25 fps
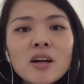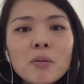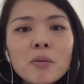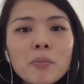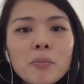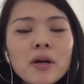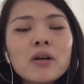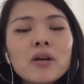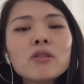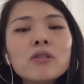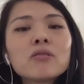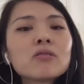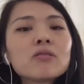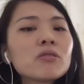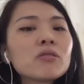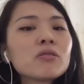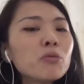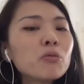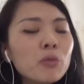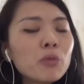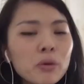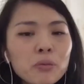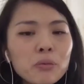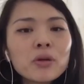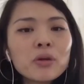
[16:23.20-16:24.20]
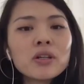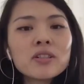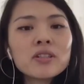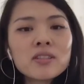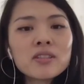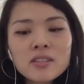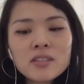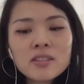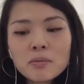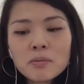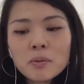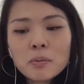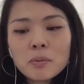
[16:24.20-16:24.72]
about what
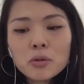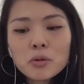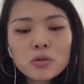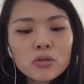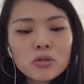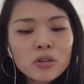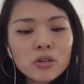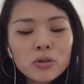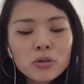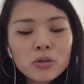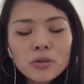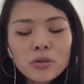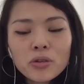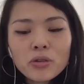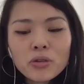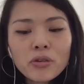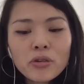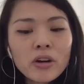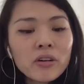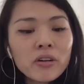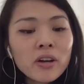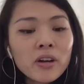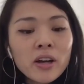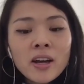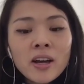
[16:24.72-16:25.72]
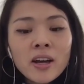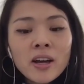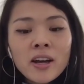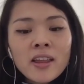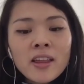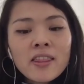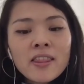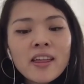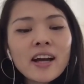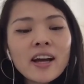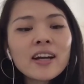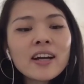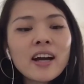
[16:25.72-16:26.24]
was the people's struggle on the ground.
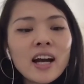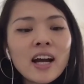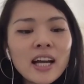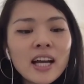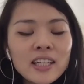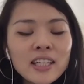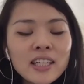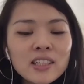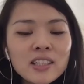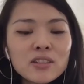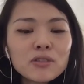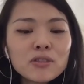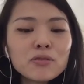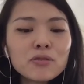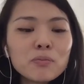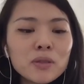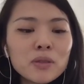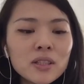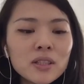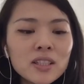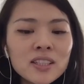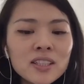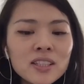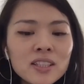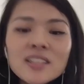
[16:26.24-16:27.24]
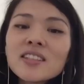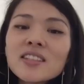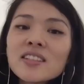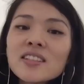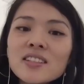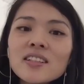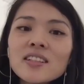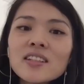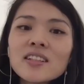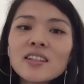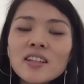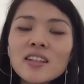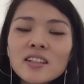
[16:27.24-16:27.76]
That kind of
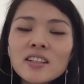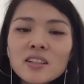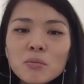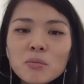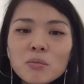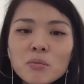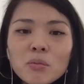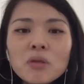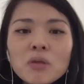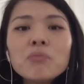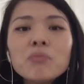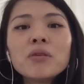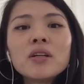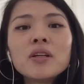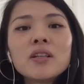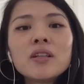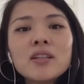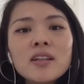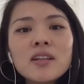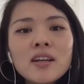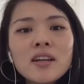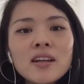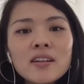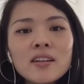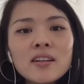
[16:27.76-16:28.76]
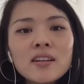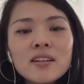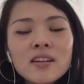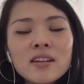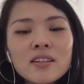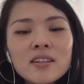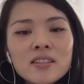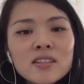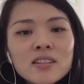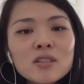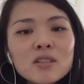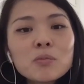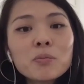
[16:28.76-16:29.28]
militancy and commitment and,
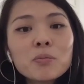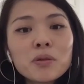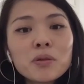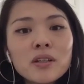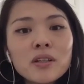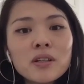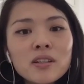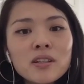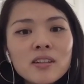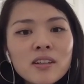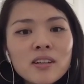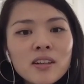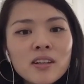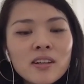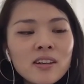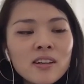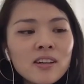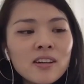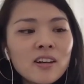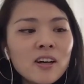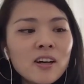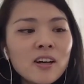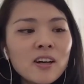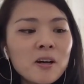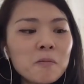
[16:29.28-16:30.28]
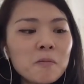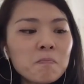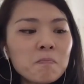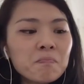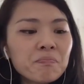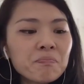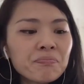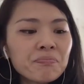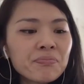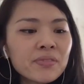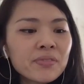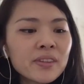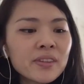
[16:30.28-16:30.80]
and discipline,
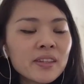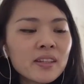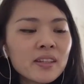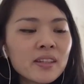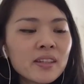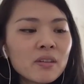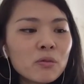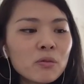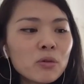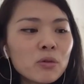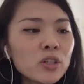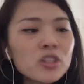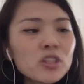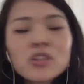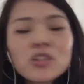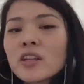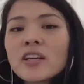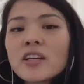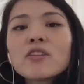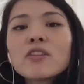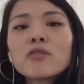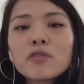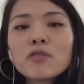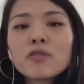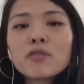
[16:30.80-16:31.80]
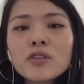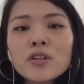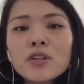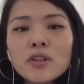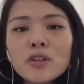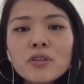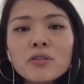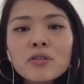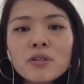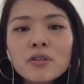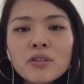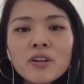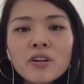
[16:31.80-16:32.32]
um, we should think of you
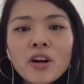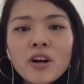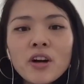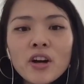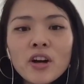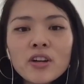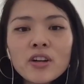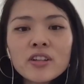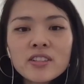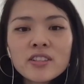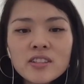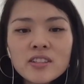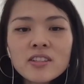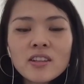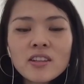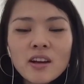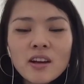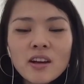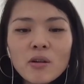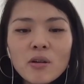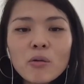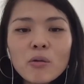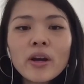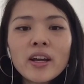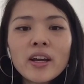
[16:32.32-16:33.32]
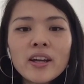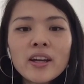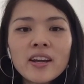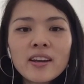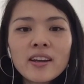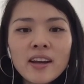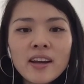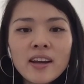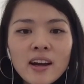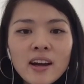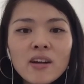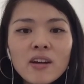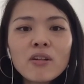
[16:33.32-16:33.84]
know artists in that way
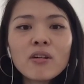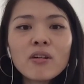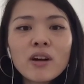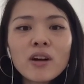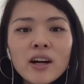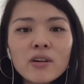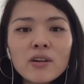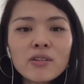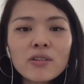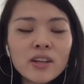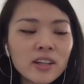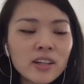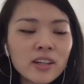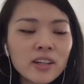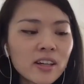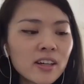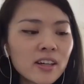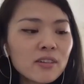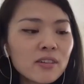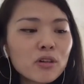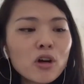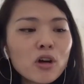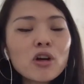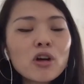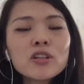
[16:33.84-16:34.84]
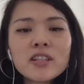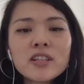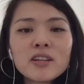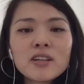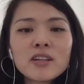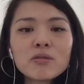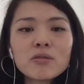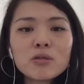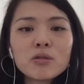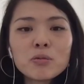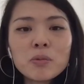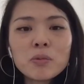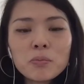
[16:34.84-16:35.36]
and how how that kind of
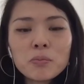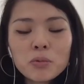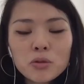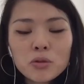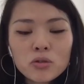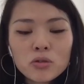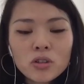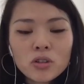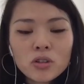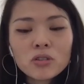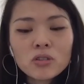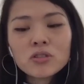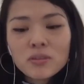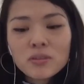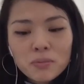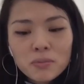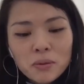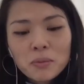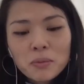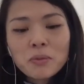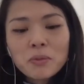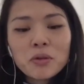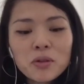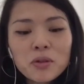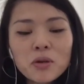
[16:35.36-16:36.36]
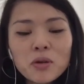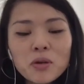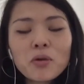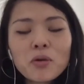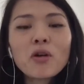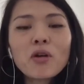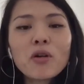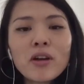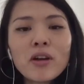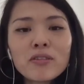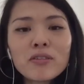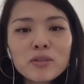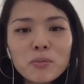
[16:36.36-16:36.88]
contact with people's struggles. Maybe we don't
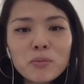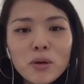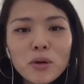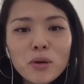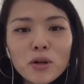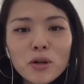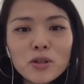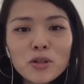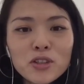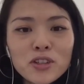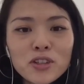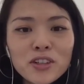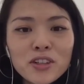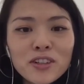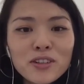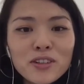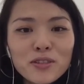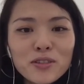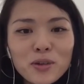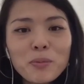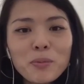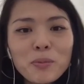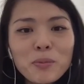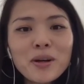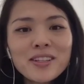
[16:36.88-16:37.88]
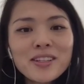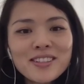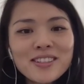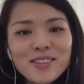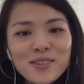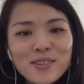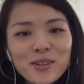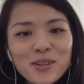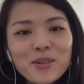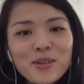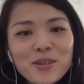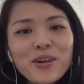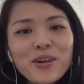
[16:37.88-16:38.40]
all have to march for months on the